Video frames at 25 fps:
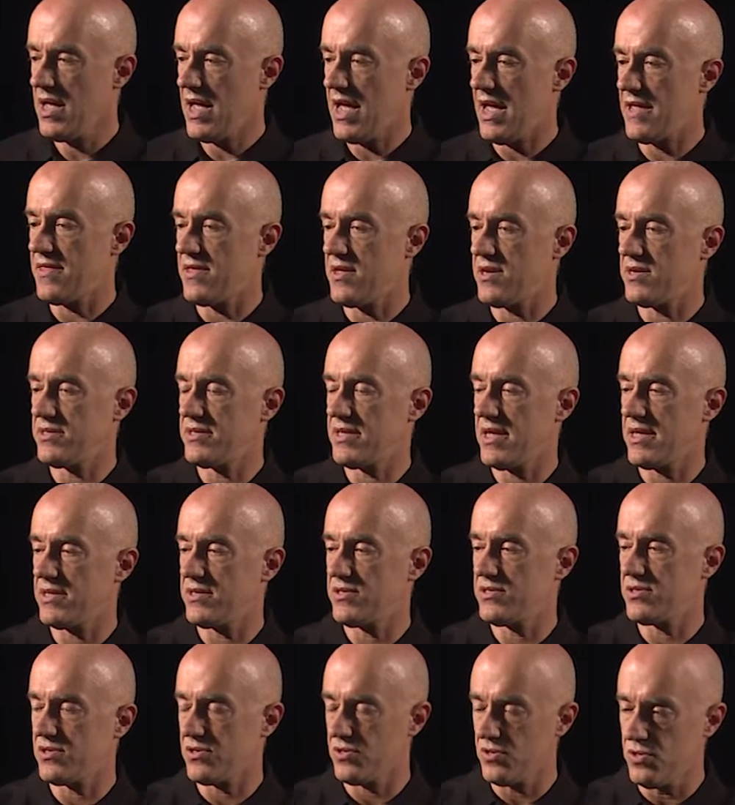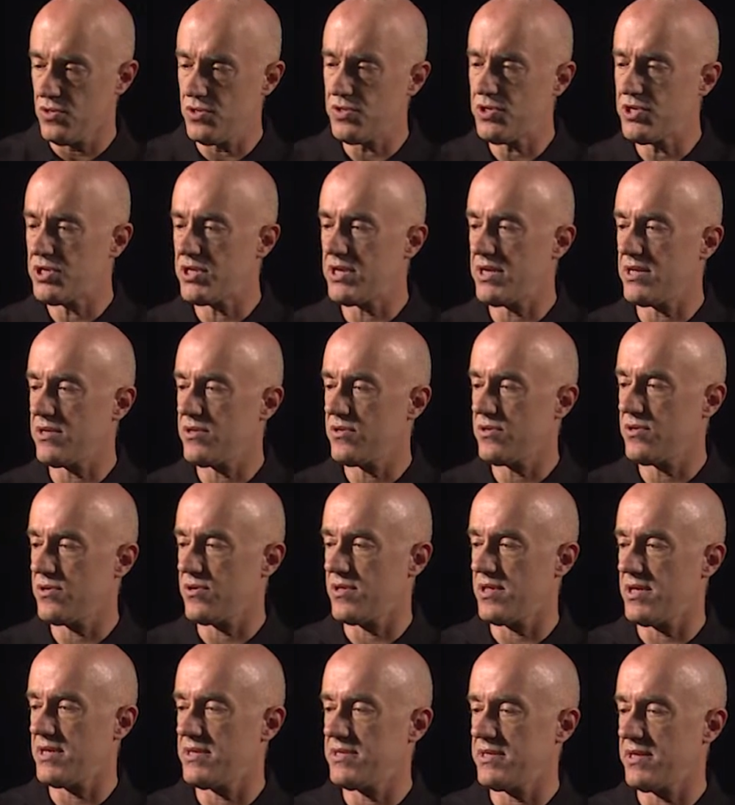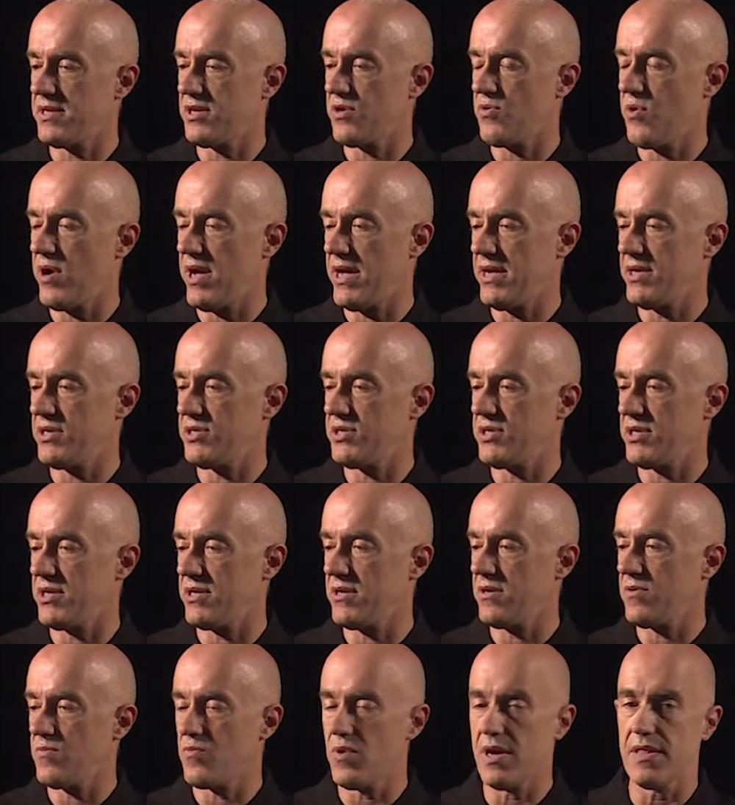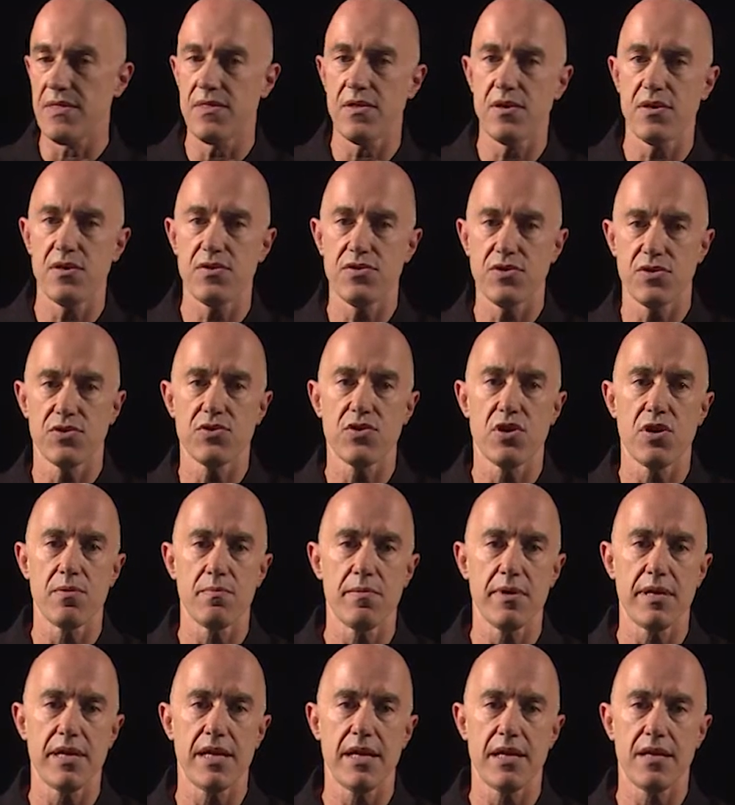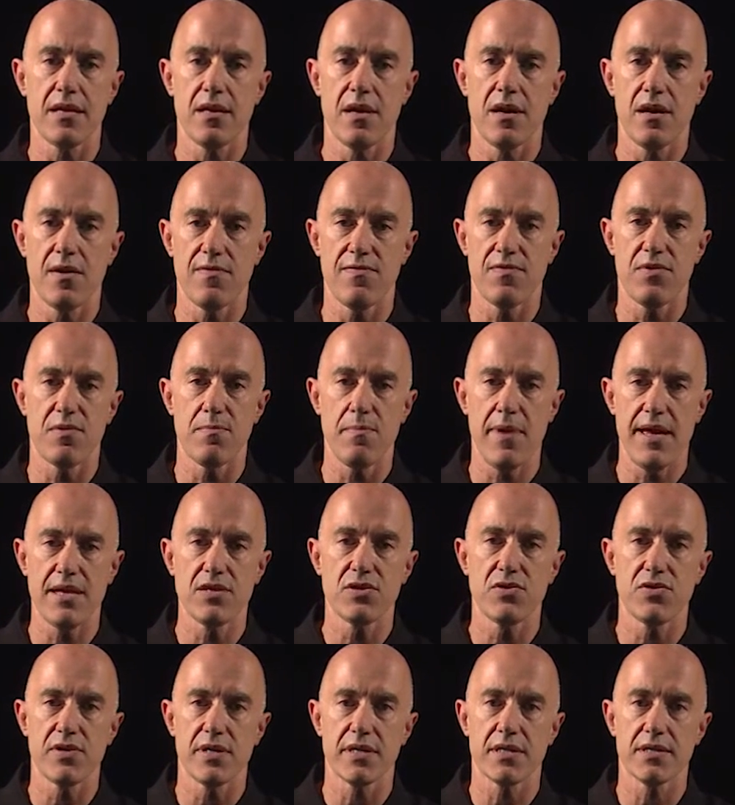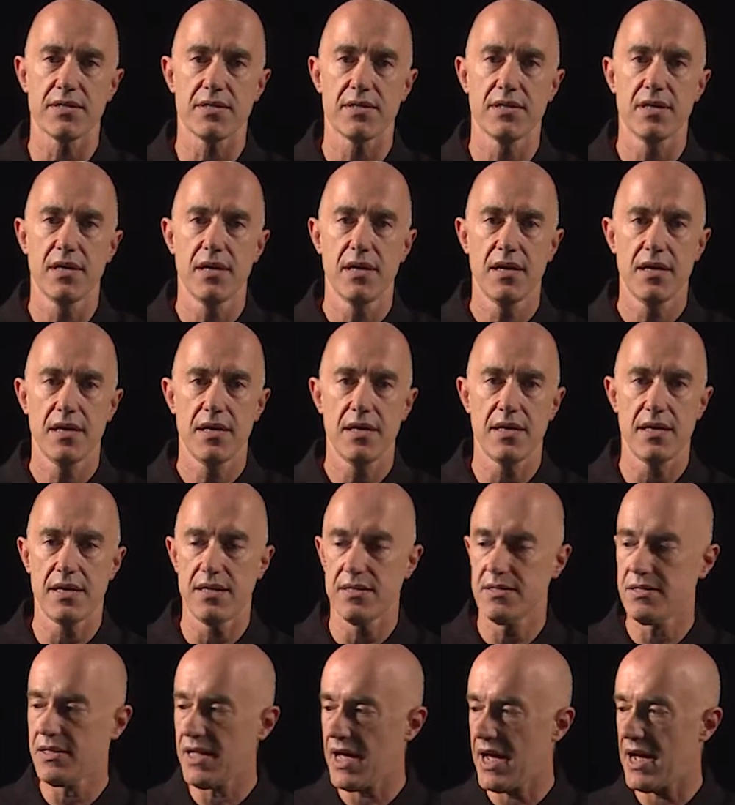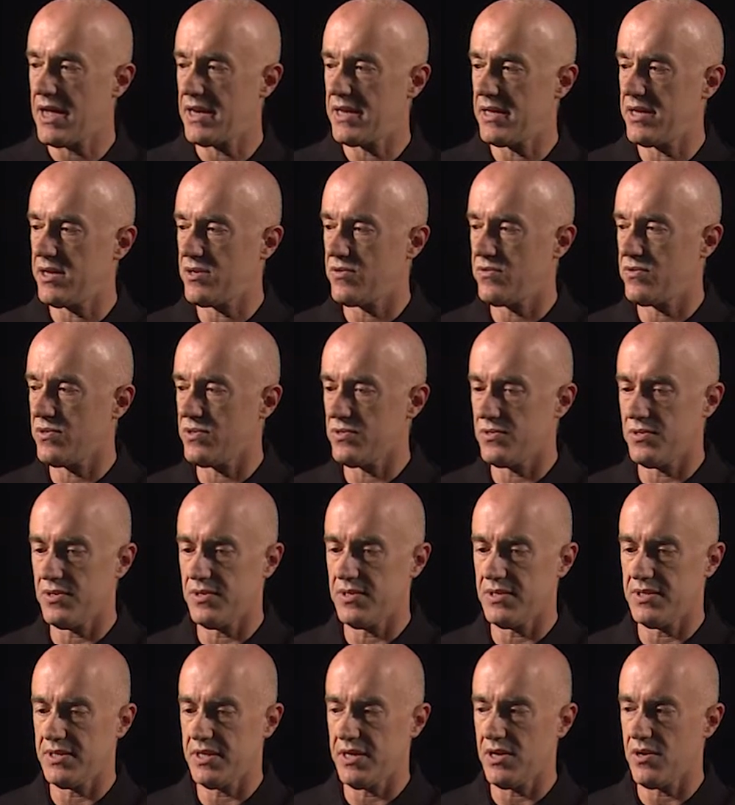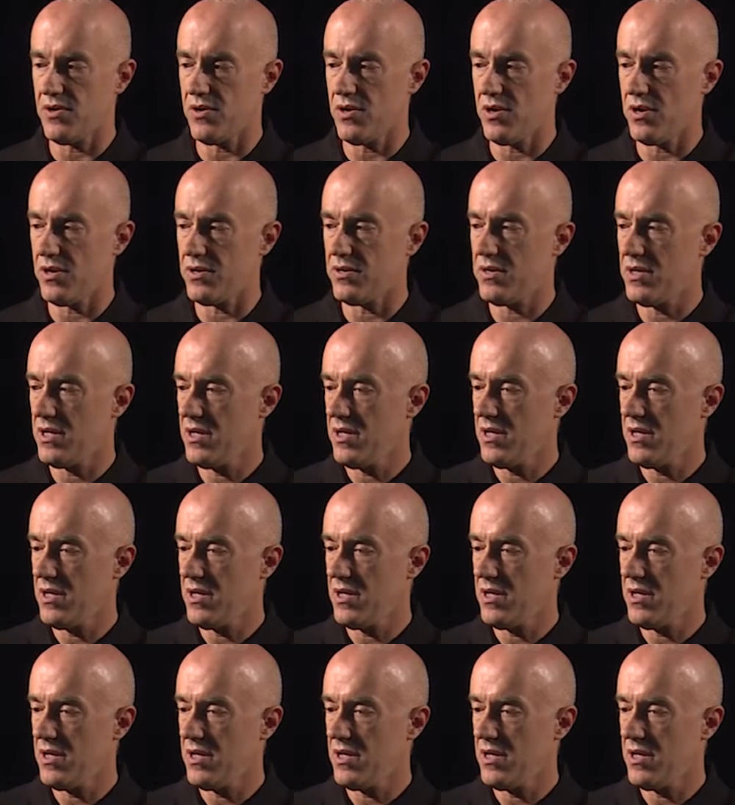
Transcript: and there's a solution to this equation when the determinant of the matrix is not equal to zero.